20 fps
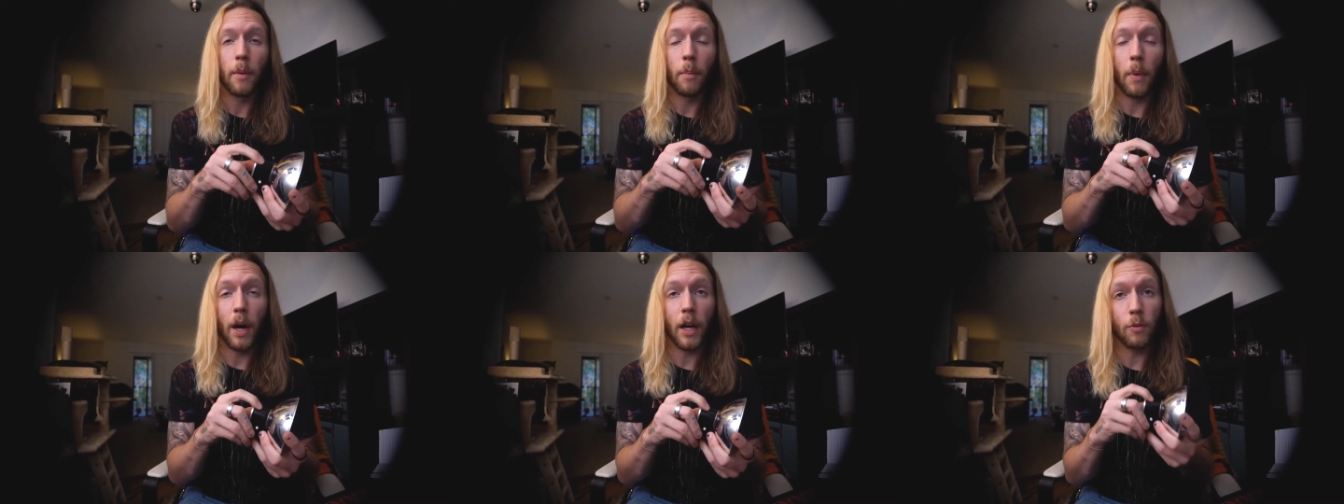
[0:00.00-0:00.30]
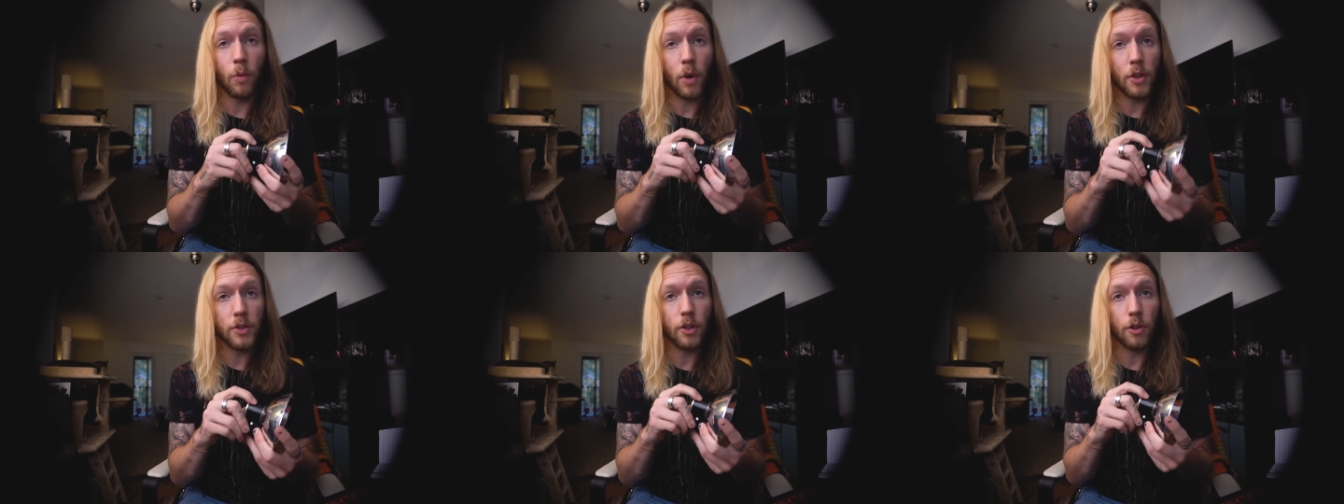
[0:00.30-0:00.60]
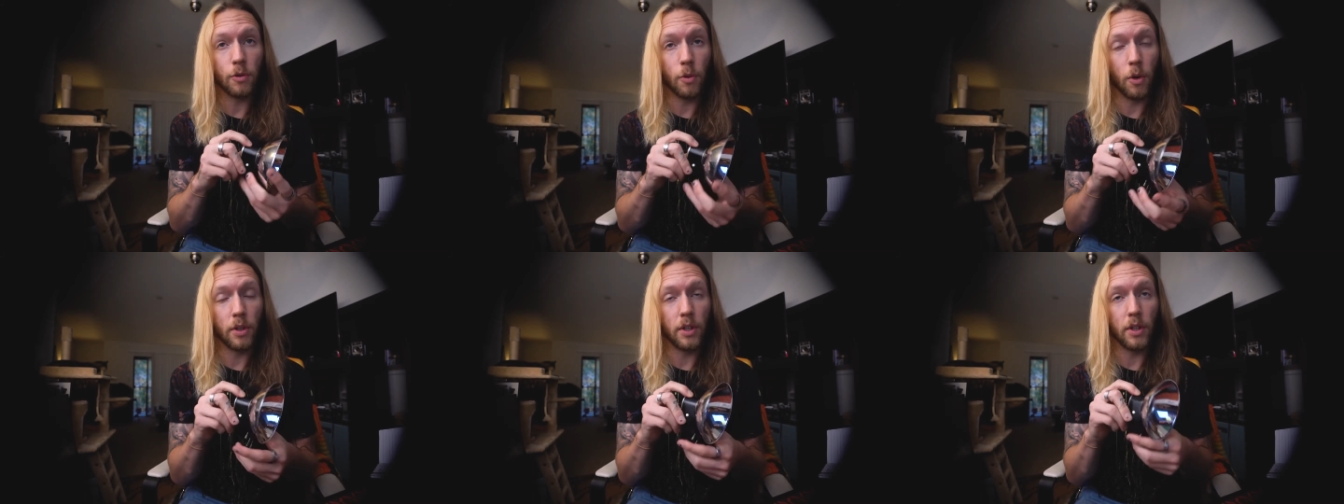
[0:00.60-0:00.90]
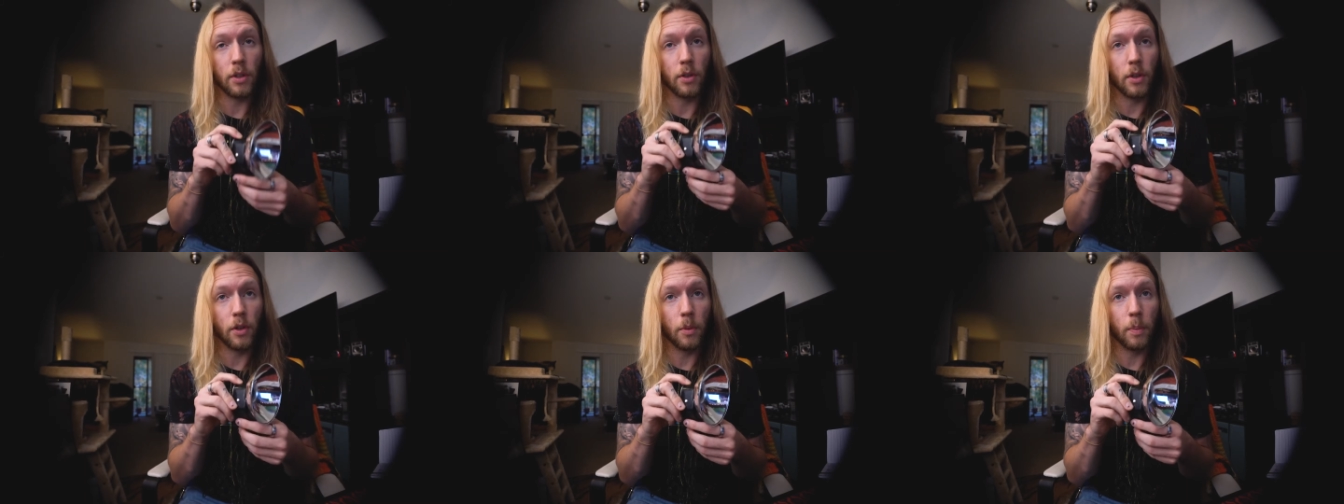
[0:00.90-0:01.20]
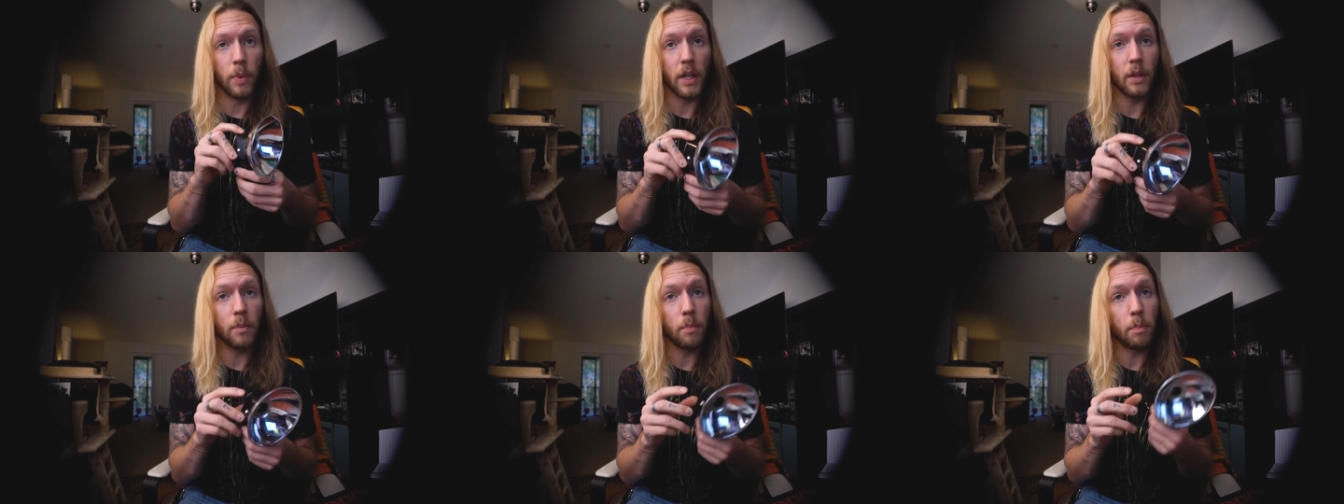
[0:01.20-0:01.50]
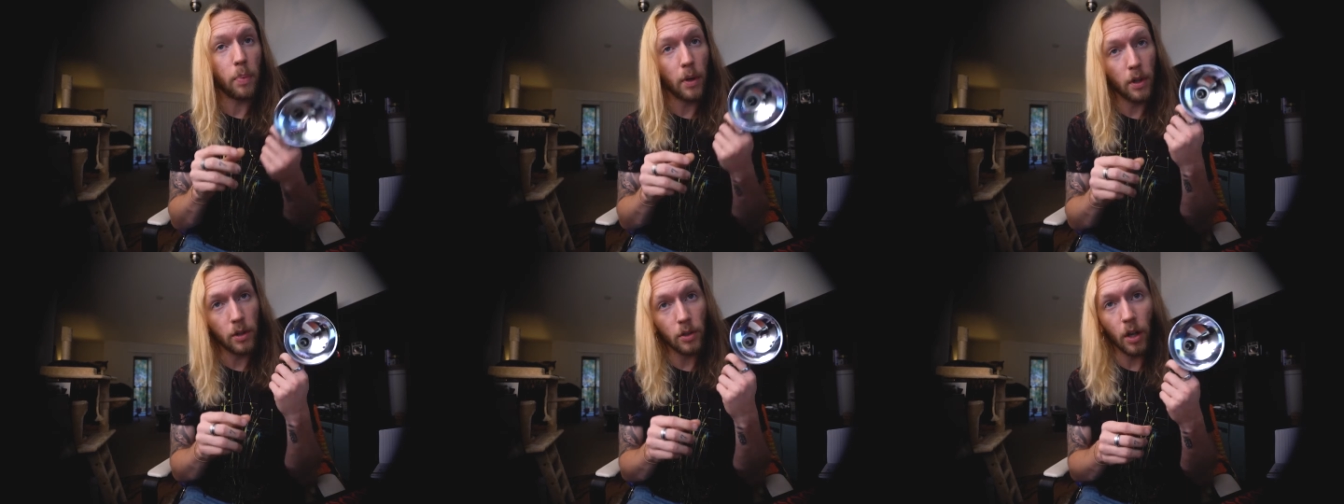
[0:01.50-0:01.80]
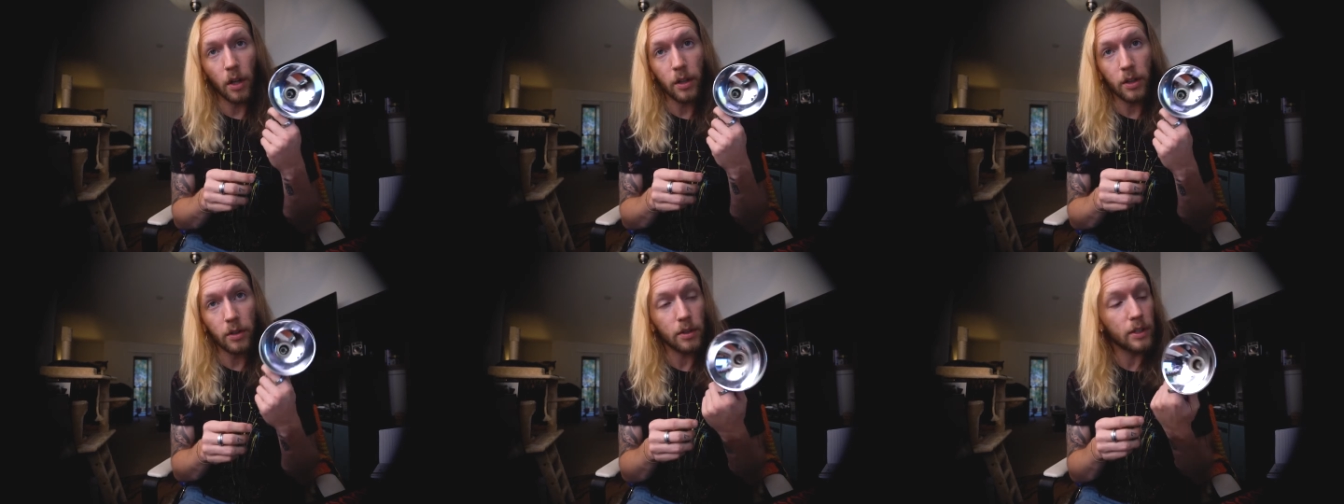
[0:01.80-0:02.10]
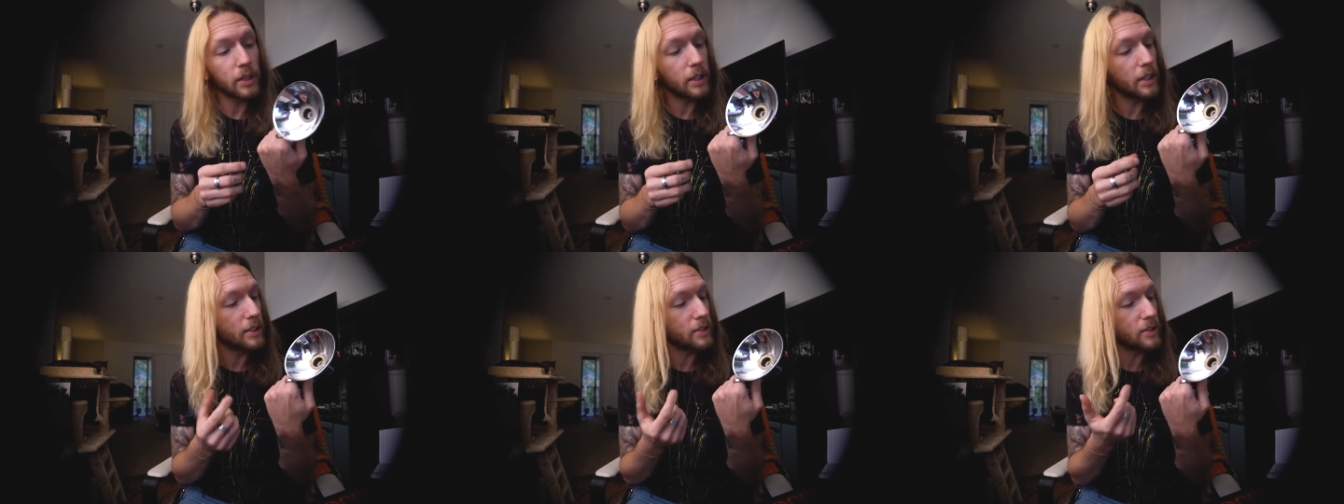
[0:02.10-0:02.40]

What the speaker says: Mine was corroded a little bit, but luckily